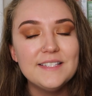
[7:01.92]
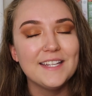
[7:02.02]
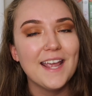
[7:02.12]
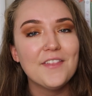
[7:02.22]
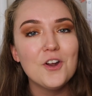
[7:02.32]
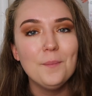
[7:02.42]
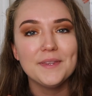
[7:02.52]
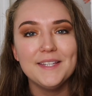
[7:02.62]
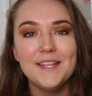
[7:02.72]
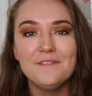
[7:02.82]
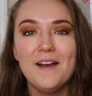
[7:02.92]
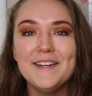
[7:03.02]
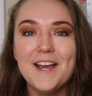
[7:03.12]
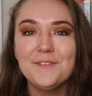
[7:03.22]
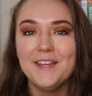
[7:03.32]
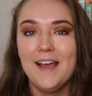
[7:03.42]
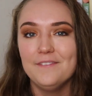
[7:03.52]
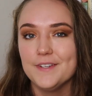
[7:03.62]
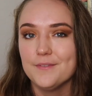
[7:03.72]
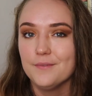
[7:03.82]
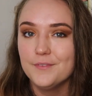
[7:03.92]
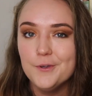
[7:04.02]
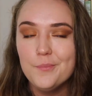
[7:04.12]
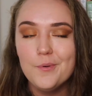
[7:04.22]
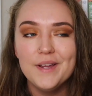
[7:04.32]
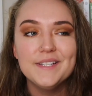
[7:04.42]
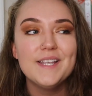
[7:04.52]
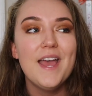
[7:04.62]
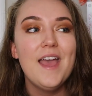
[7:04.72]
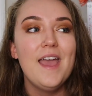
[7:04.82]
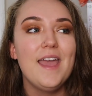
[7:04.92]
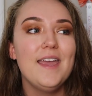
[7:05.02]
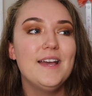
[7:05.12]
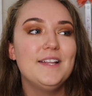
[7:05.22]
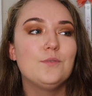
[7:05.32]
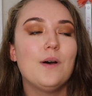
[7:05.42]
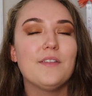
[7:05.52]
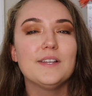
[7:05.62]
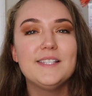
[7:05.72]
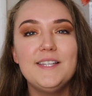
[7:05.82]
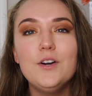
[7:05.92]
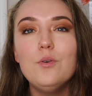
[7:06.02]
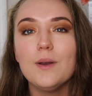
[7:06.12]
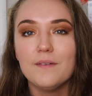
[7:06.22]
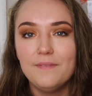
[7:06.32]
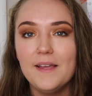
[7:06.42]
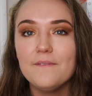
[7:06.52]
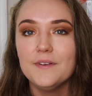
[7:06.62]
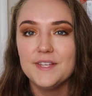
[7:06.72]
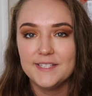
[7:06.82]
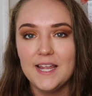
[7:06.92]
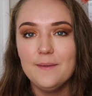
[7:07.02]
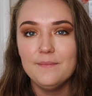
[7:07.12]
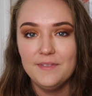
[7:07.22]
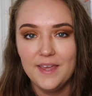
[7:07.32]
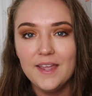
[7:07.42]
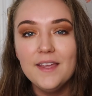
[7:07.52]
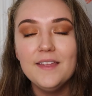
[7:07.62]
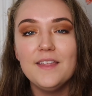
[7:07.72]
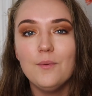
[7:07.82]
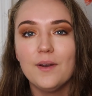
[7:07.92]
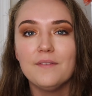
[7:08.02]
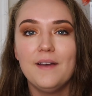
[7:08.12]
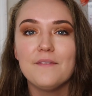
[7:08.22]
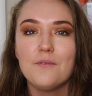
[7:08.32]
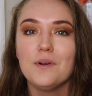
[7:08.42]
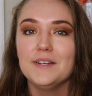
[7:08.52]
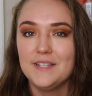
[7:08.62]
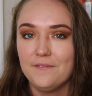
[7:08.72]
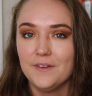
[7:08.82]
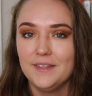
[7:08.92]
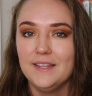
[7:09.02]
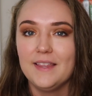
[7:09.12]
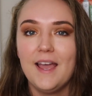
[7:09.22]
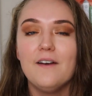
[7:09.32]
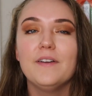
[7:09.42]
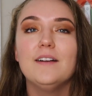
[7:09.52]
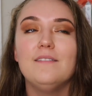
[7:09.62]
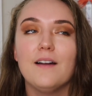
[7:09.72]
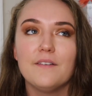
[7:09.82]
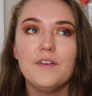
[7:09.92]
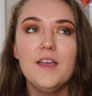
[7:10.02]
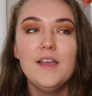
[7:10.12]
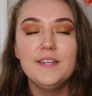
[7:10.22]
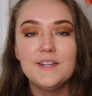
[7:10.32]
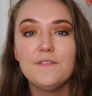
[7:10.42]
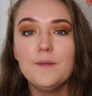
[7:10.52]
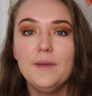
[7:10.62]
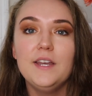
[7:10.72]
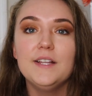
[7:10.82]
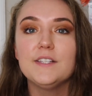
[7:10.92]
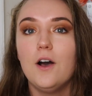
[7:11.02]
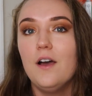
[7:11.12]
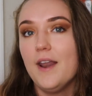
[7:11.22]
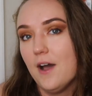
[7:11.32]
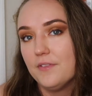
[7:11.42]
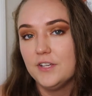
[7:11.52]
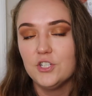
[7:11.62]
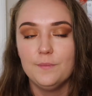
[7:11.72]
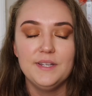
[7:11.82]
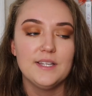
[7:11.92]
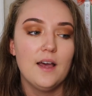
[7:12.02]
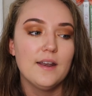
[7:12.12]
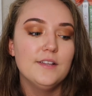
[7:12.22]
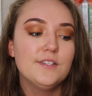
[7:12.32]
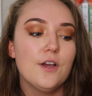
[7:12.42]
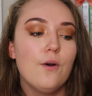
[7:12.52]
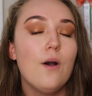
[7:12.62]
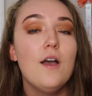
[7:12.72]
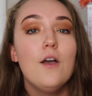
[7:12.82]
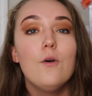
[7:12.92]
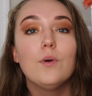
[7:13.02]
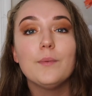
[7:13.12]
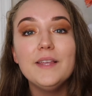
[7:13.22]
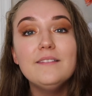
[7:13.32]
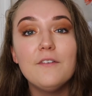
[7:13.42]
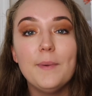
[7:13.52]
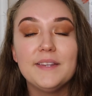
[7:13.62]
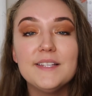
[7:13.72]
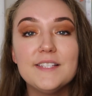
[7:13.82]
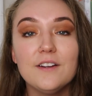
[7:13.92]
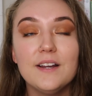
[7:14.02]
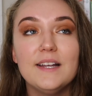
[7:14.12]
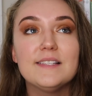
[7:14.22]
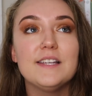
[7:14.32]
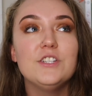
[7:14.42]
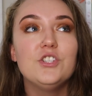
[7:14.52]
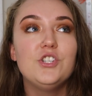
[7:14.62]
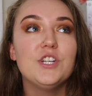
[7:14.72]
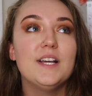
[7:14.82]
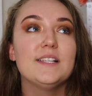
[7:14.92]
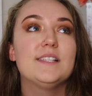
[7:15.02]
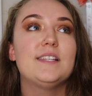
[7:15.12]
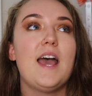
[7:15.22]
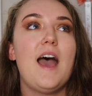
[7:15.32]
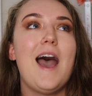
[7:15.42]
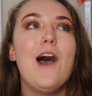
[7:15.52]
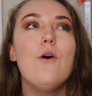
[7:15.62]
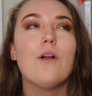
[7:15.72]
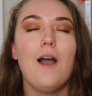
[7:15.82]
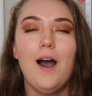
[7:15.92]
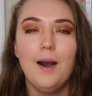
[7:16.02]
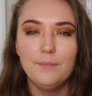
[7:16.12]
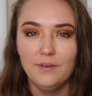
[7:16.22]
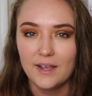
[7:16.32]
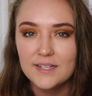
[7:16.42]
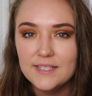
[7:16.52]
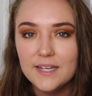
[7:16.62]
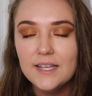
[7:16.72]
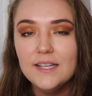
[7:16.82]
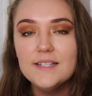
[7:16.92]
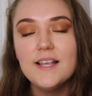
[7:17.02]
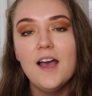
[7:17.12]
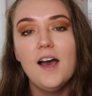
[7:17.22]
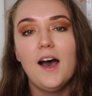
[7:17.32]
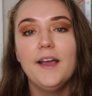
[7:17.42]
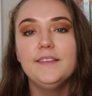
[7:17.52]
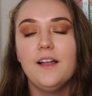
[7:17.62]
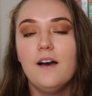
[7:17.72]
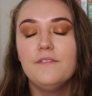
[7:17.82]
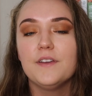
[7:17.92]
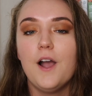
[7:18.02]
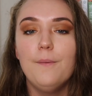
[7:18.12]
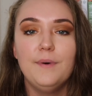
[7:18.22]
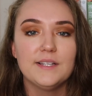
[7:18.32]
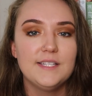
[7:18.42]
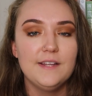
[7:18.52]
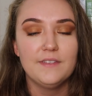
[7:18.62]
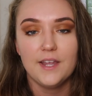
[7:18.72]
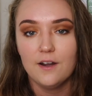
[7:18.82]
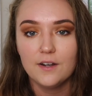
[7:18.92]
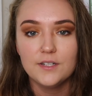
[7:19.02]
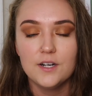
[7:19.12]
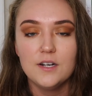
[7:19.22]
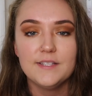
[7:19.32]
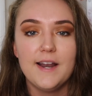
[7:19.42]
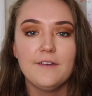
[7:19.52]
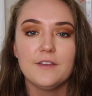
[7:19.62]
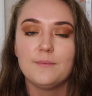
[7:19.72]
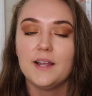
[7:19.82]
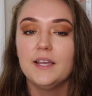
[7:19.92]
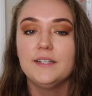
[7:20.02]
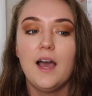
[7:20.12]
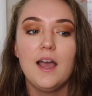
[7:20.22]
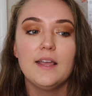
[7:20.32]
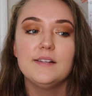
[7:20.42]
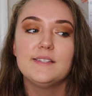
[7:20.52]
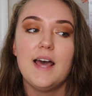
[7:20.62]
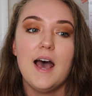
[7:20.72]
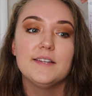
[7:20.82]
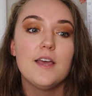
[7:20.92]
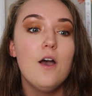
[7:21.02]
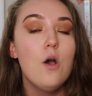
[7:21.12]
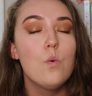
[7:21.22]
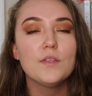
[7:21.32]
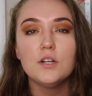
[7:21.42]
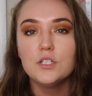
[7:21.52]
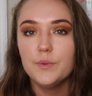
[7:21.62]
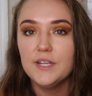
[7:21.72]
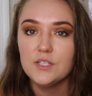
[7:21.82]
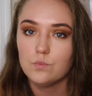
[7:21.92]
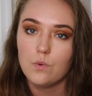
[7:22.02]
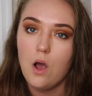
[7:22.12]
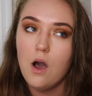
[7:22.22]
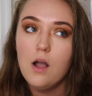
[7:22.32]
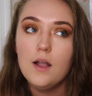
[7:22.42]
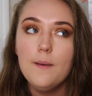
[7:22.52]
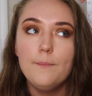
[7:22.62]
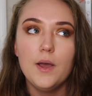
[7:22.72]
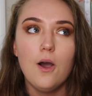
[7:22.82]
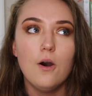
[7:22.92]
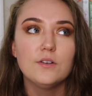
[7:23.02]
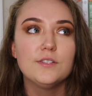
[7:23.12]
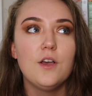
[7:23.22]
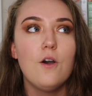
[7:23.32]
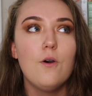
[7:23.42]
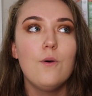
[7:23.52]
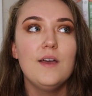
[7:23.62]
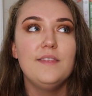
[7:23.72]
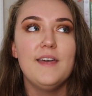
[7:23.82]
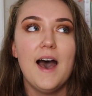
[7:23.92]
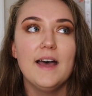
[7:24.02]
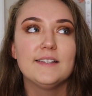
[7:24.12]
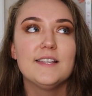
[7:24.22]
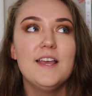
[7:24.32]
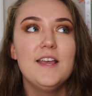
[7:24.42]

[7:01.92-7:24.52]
together, but then they find out they have different viewpoints, and while they still want to fight for the same thing, they want to fight for it differently. They have like a lot of different opinions on how things should be done. And so what I really love about this series is just how complex it is. I love the complexity of the characters and how they recognize that what they're doing is wrong, but also that